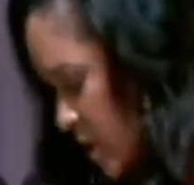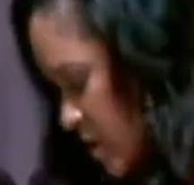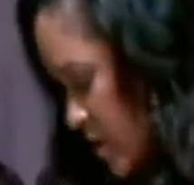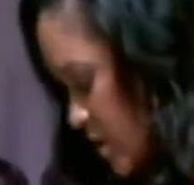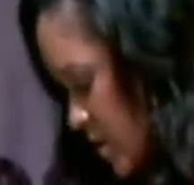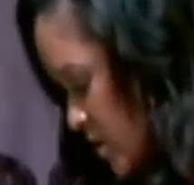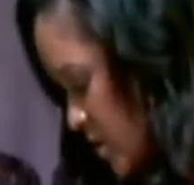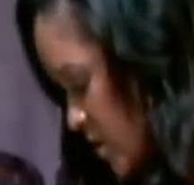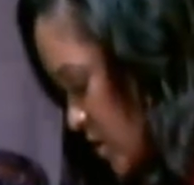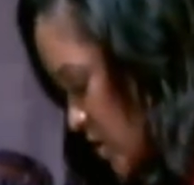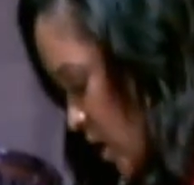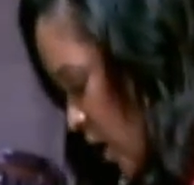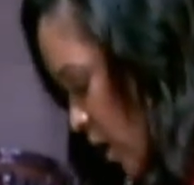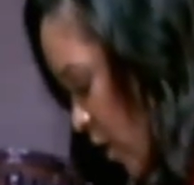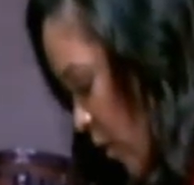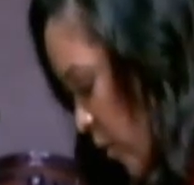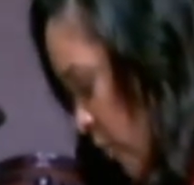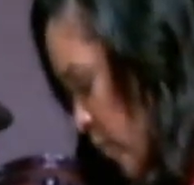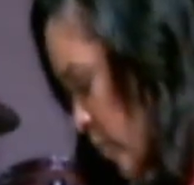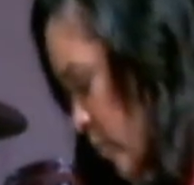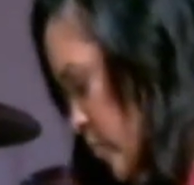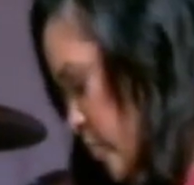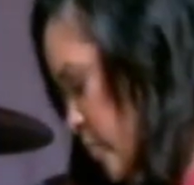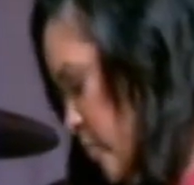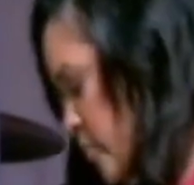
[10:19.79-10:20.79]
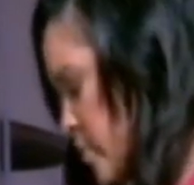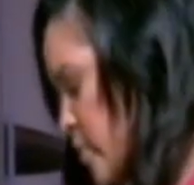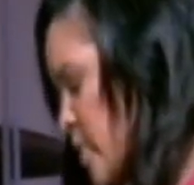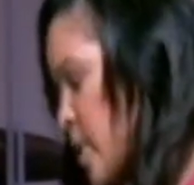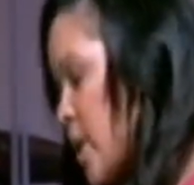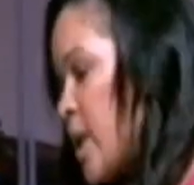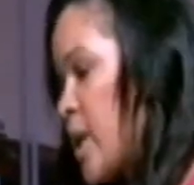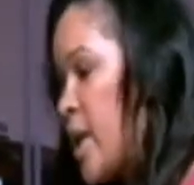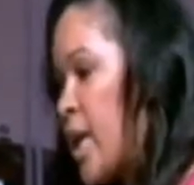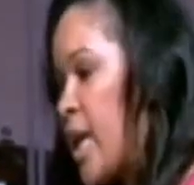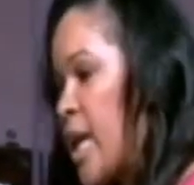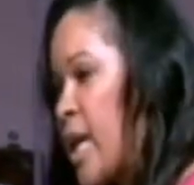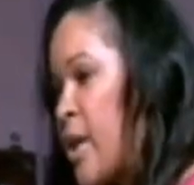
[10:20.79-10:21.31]
So,
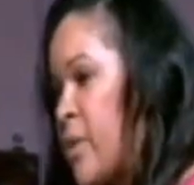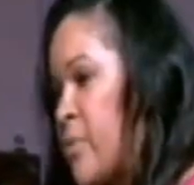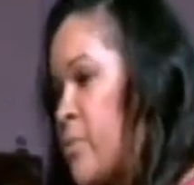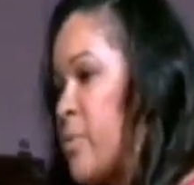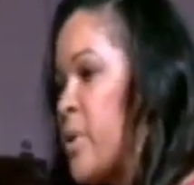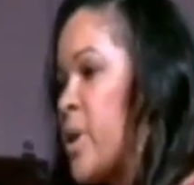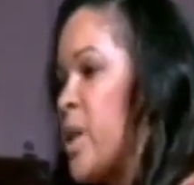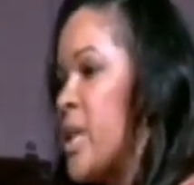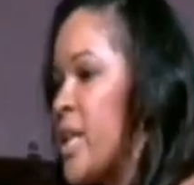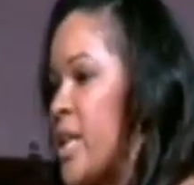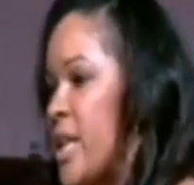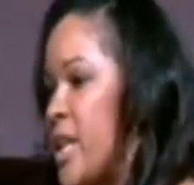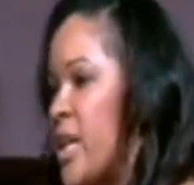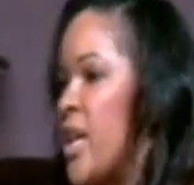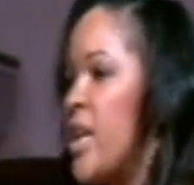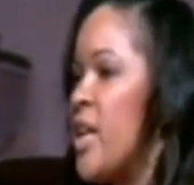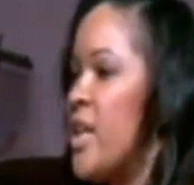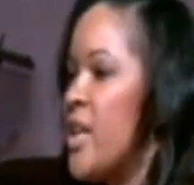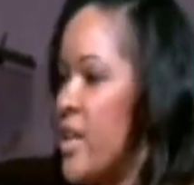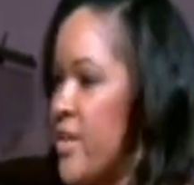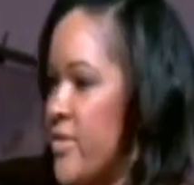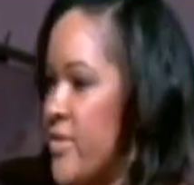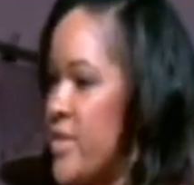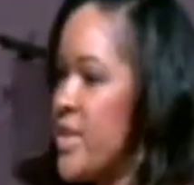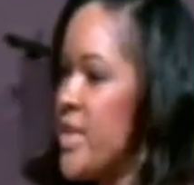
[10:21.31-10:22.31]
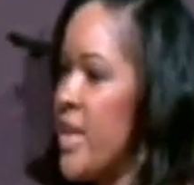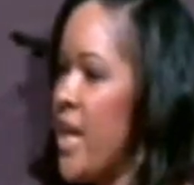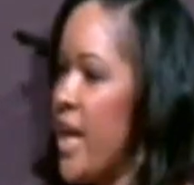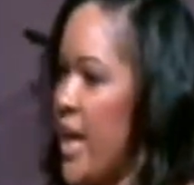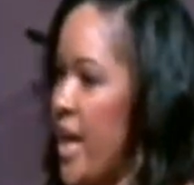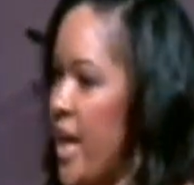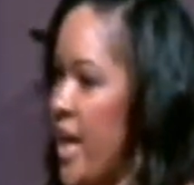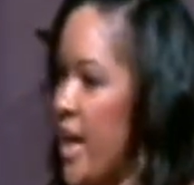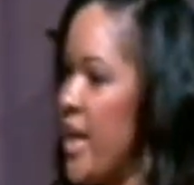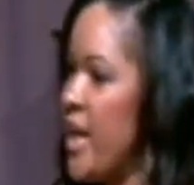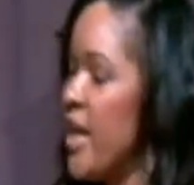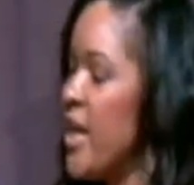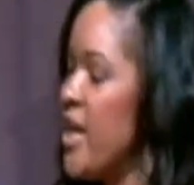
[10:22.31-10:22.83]
he really could have
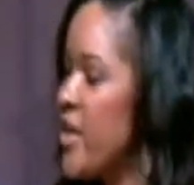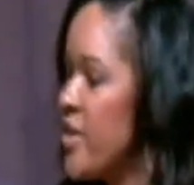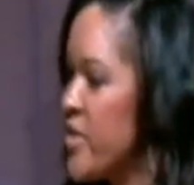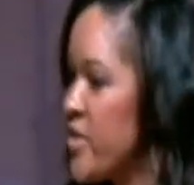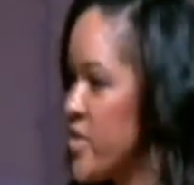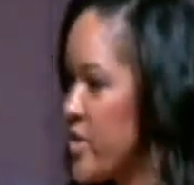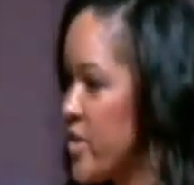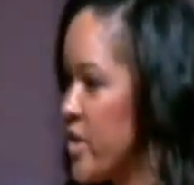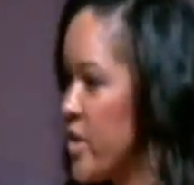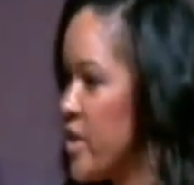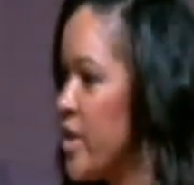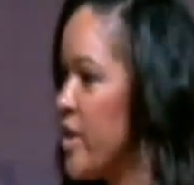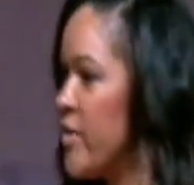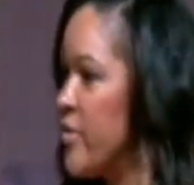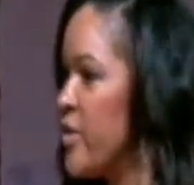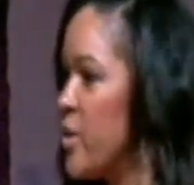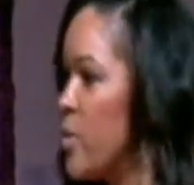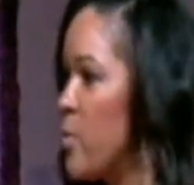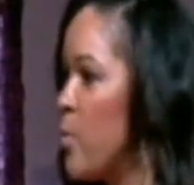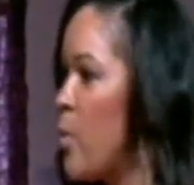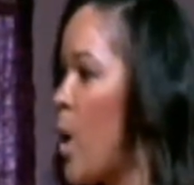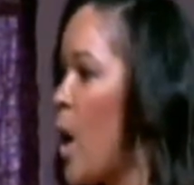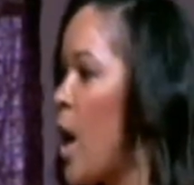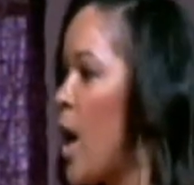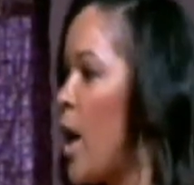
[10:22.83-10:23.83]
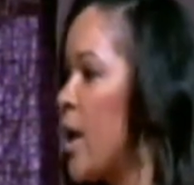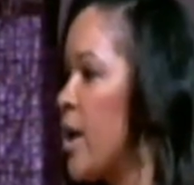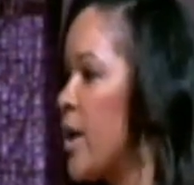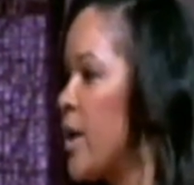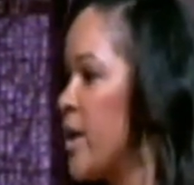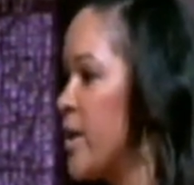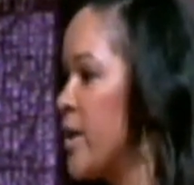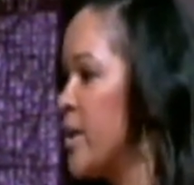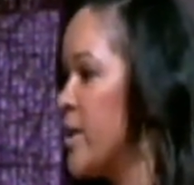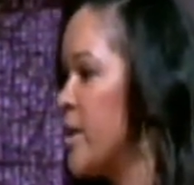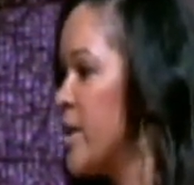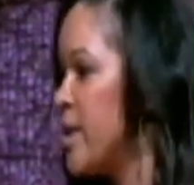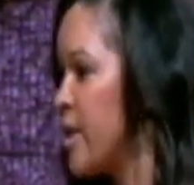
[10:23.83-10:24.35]
said, here's the living
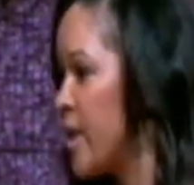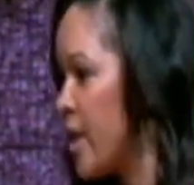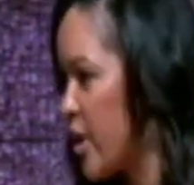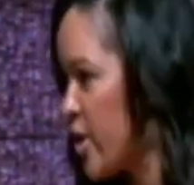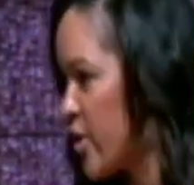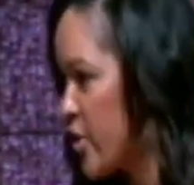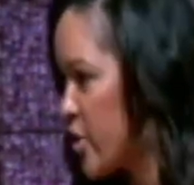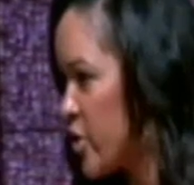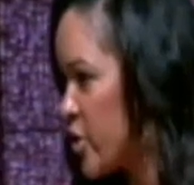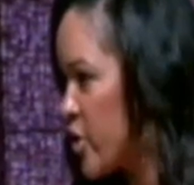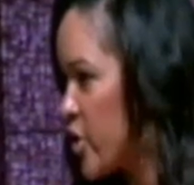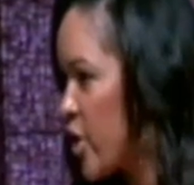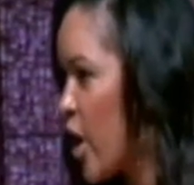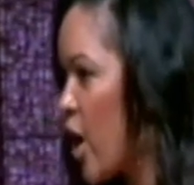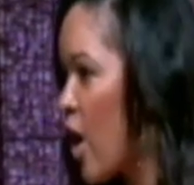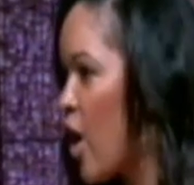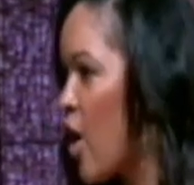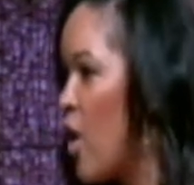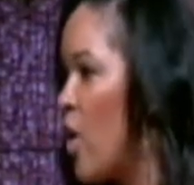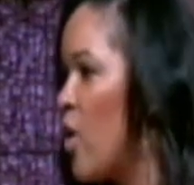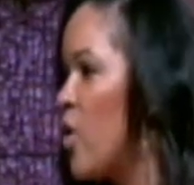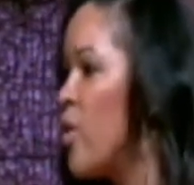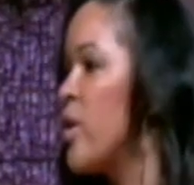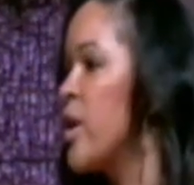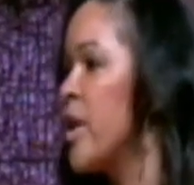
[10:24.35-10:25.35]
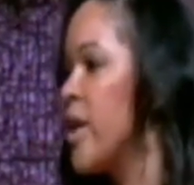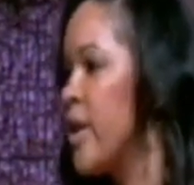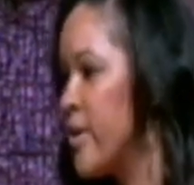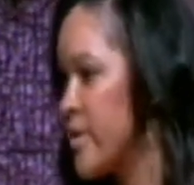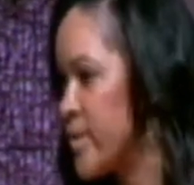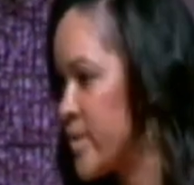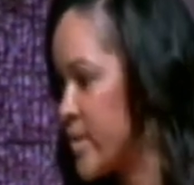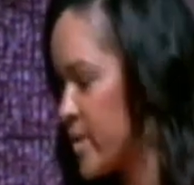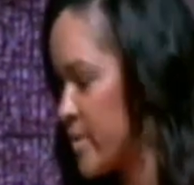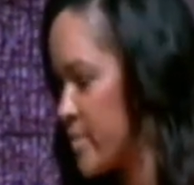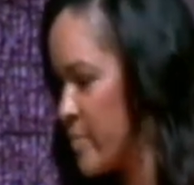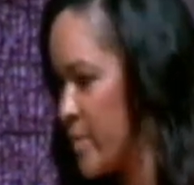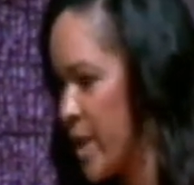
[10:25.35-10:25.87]
water, here you go,
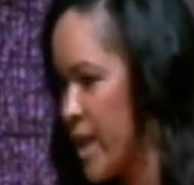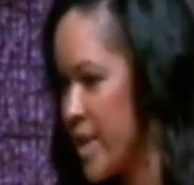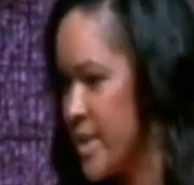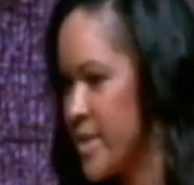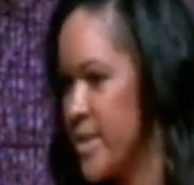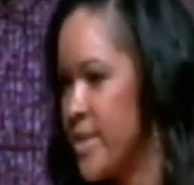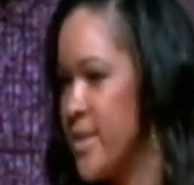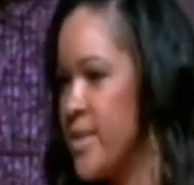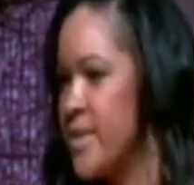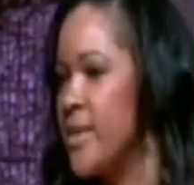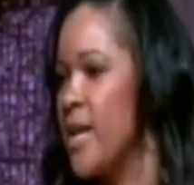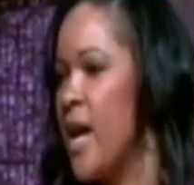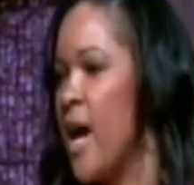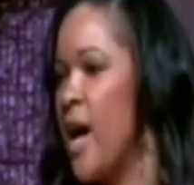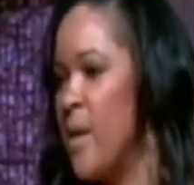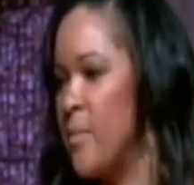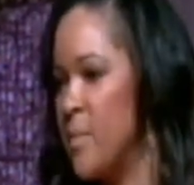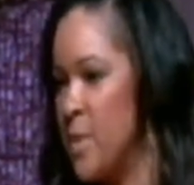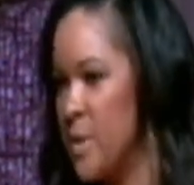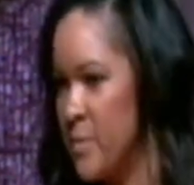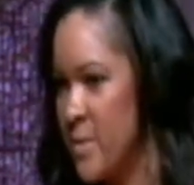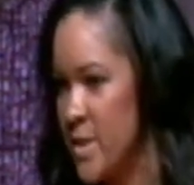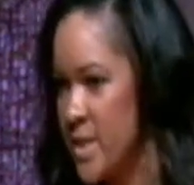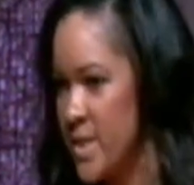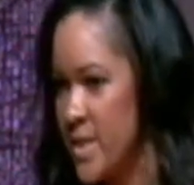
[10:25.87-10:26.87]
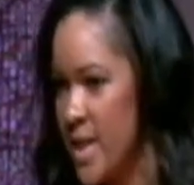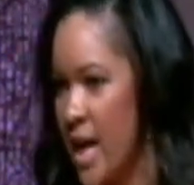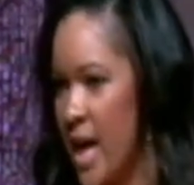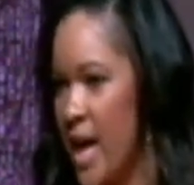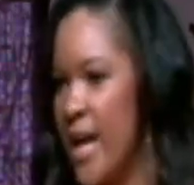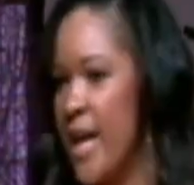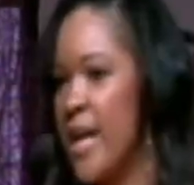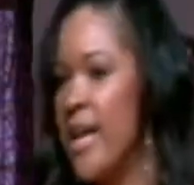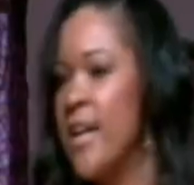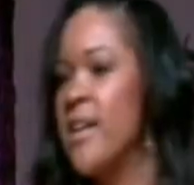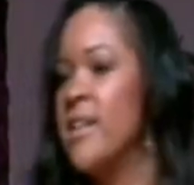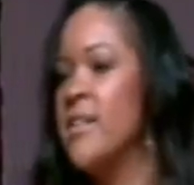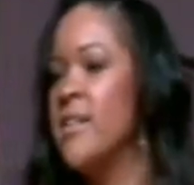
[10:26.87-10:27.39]
here's the message, I'm the
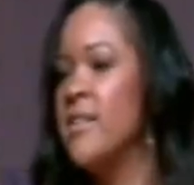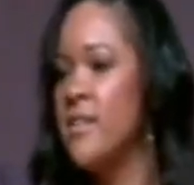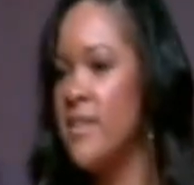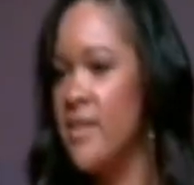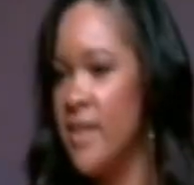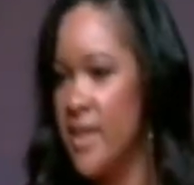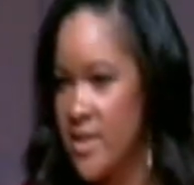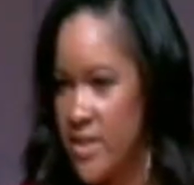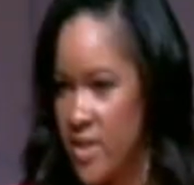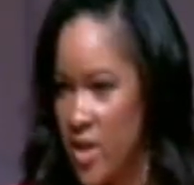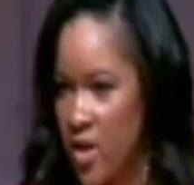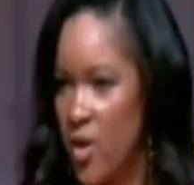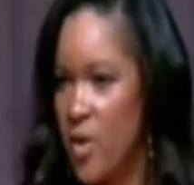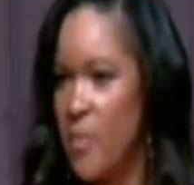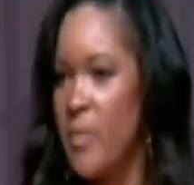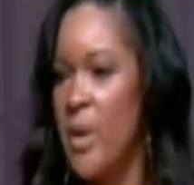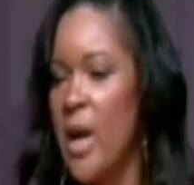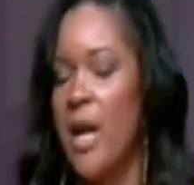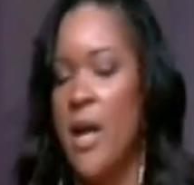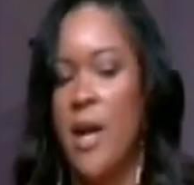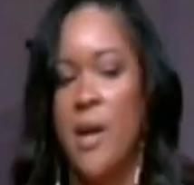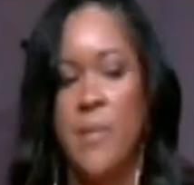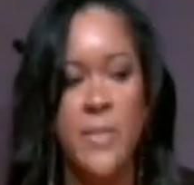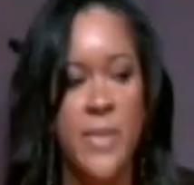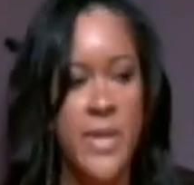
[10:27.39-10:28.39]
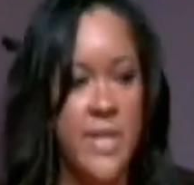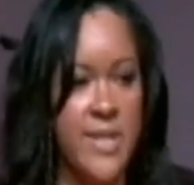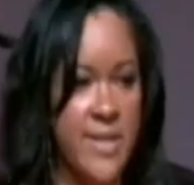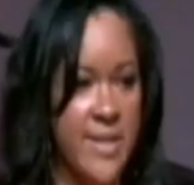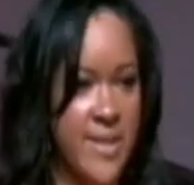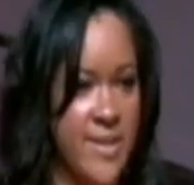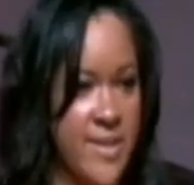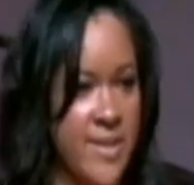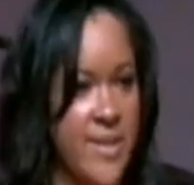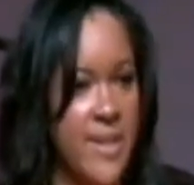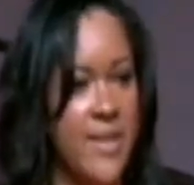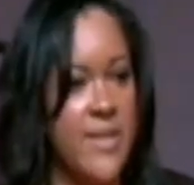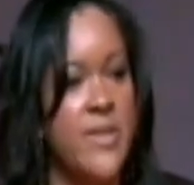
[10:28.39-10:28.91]
Messiah, let's go about our
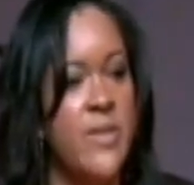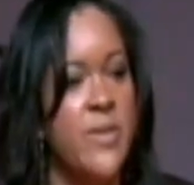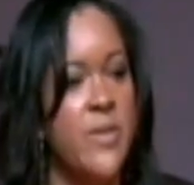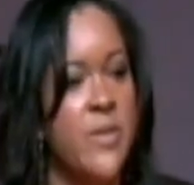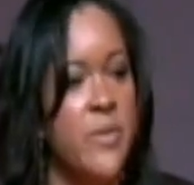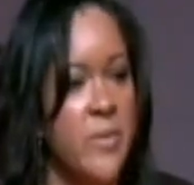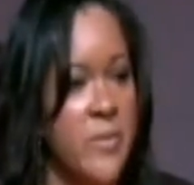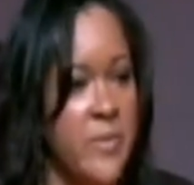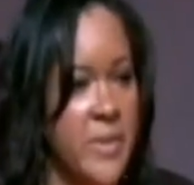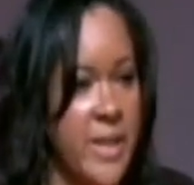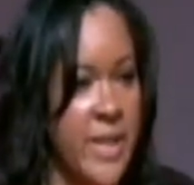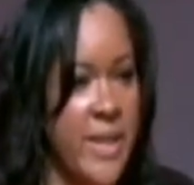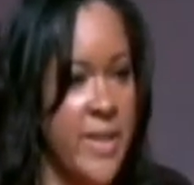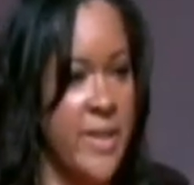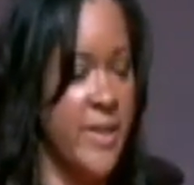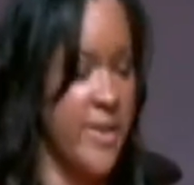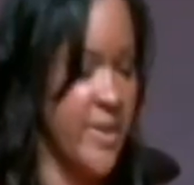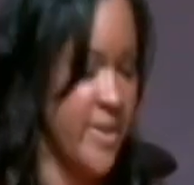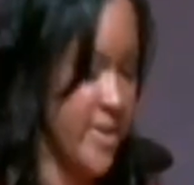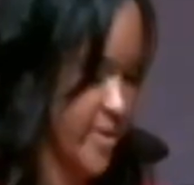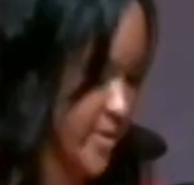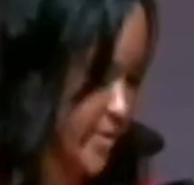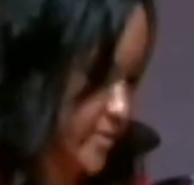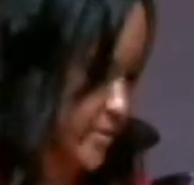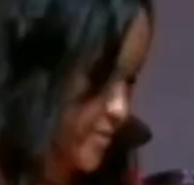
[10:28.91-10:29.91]
business, let's do what we need to do,